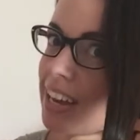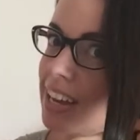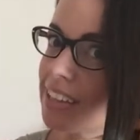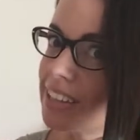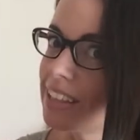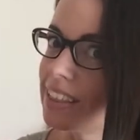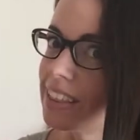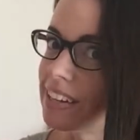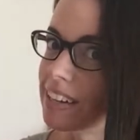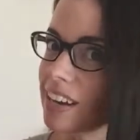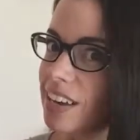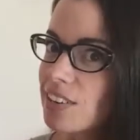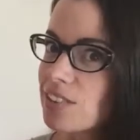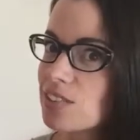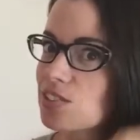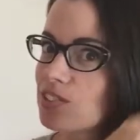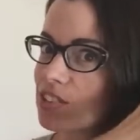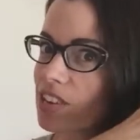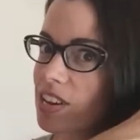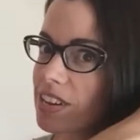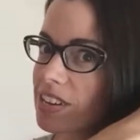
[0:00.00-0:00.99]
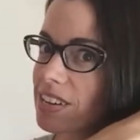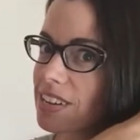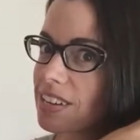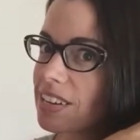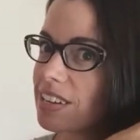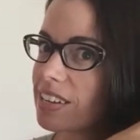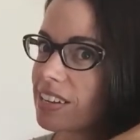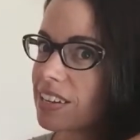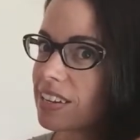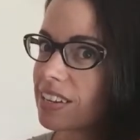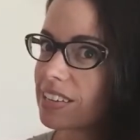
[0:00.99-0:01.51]
And then the next chunk,
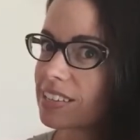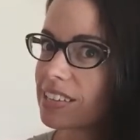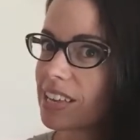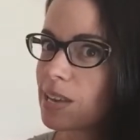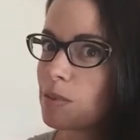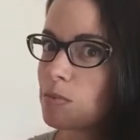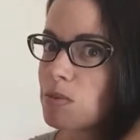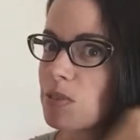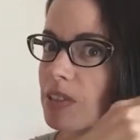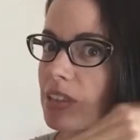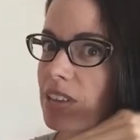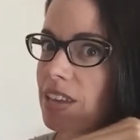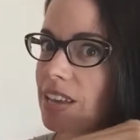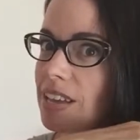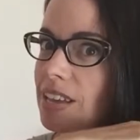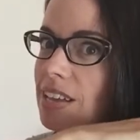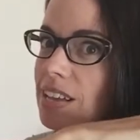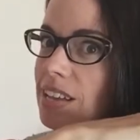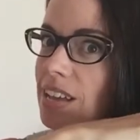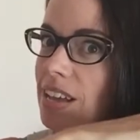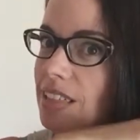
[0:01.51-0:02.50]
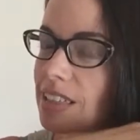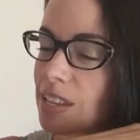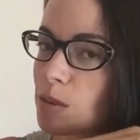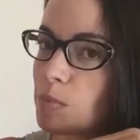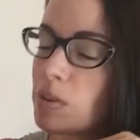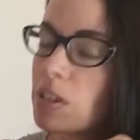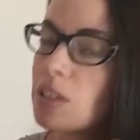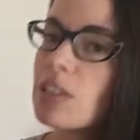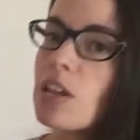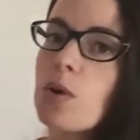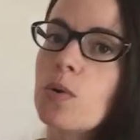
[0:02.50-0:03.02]
same thing, a little
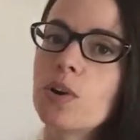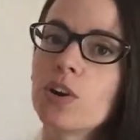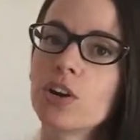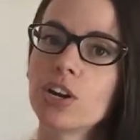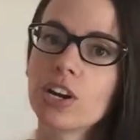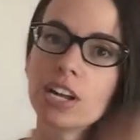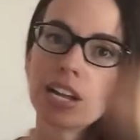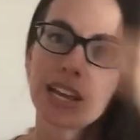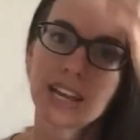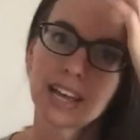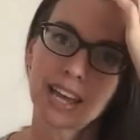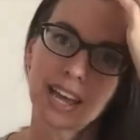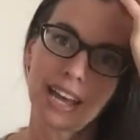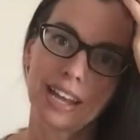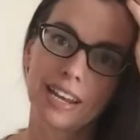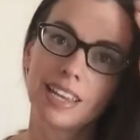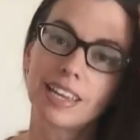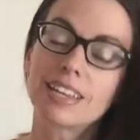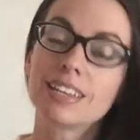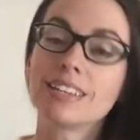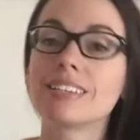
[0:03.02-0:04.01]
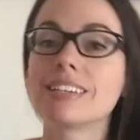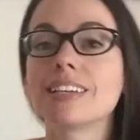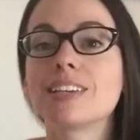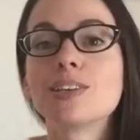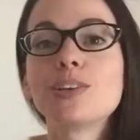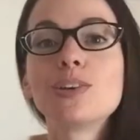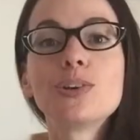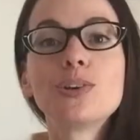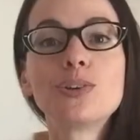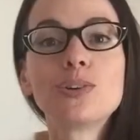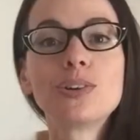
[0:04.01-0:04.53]
bit lower, and he
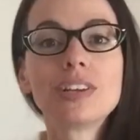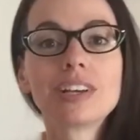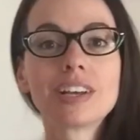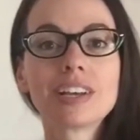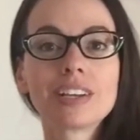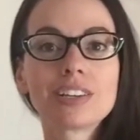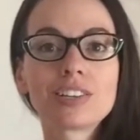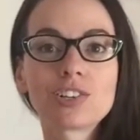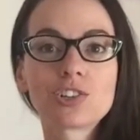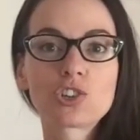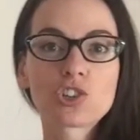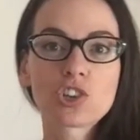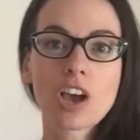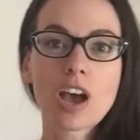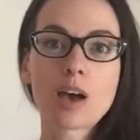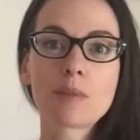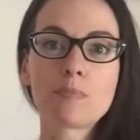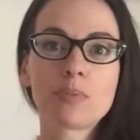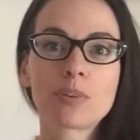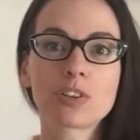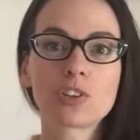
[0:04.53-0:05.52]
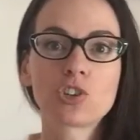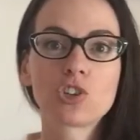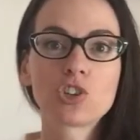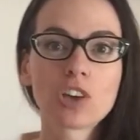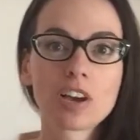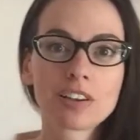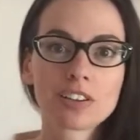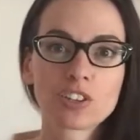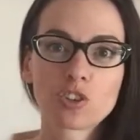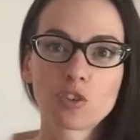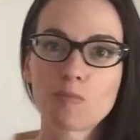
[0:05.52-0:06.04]
continued to chop
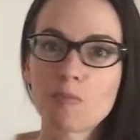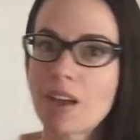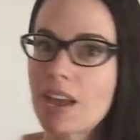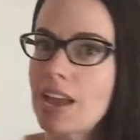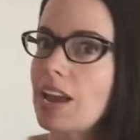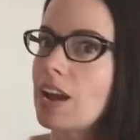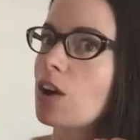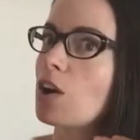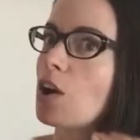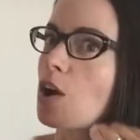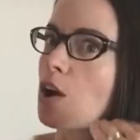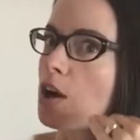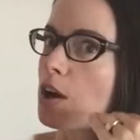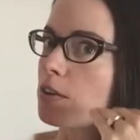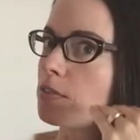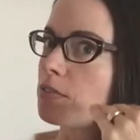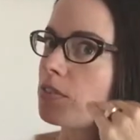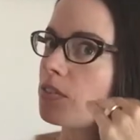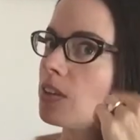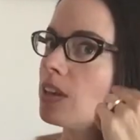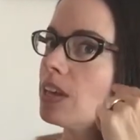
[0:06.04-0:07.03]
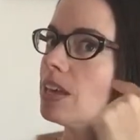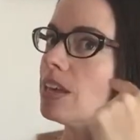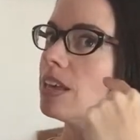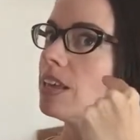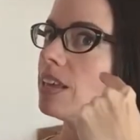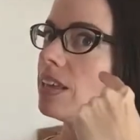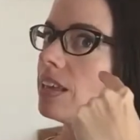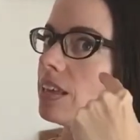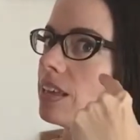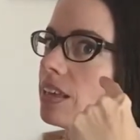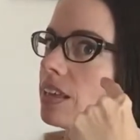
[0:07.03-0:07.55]
chunks of my hair off
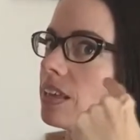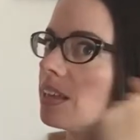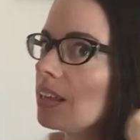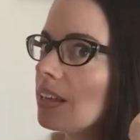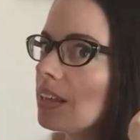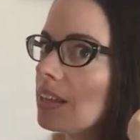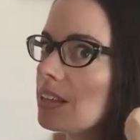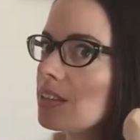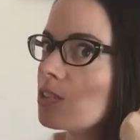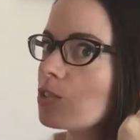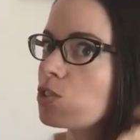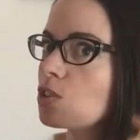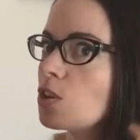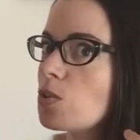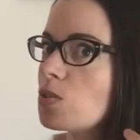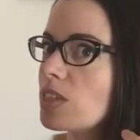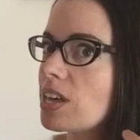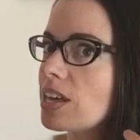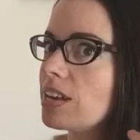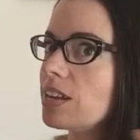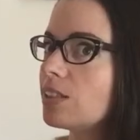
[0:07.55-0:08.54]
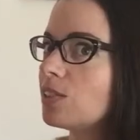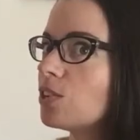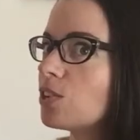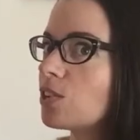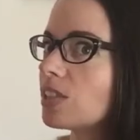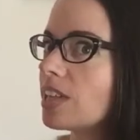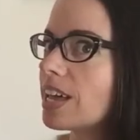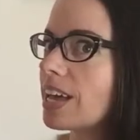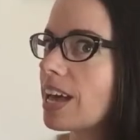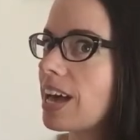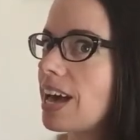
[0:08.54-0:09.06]
so that it
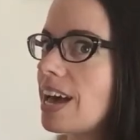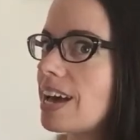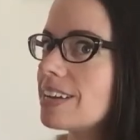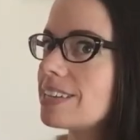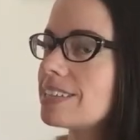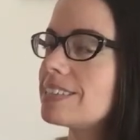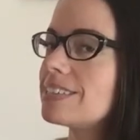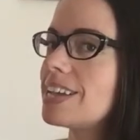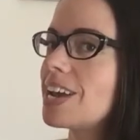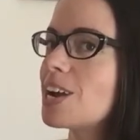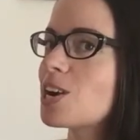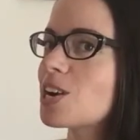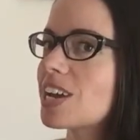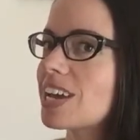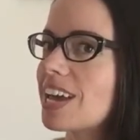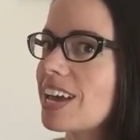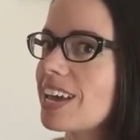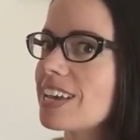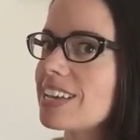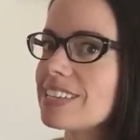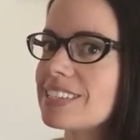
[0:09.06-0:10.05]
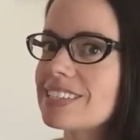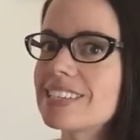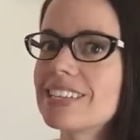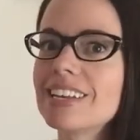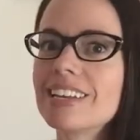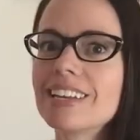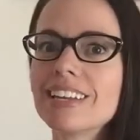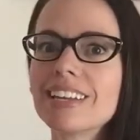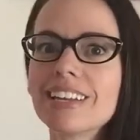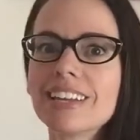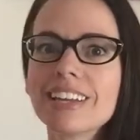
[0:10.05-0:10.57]
looked like I had a staircase
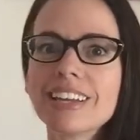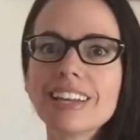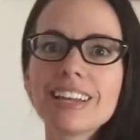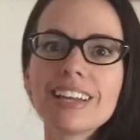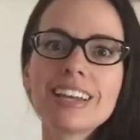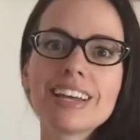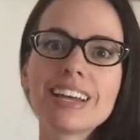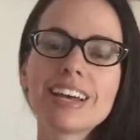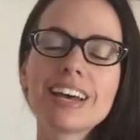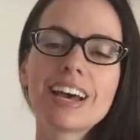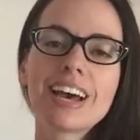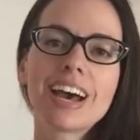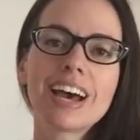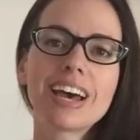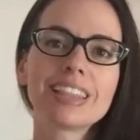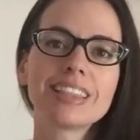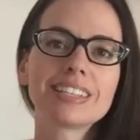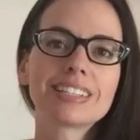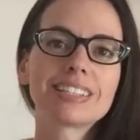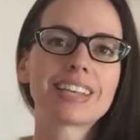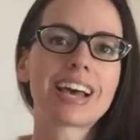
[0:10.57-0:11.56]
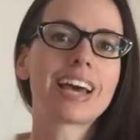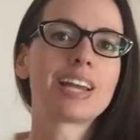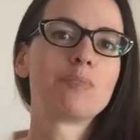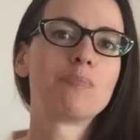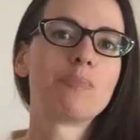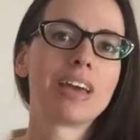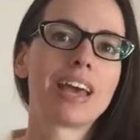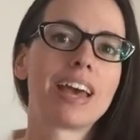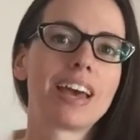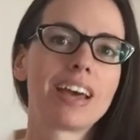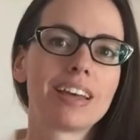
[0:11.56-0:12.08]
on the side of
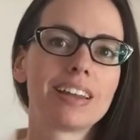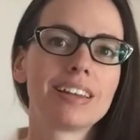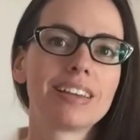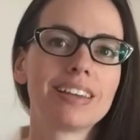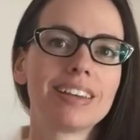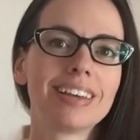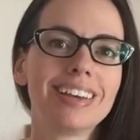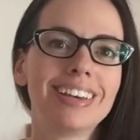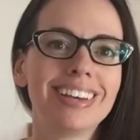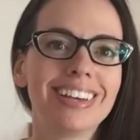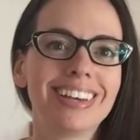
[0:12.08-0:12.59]
my head,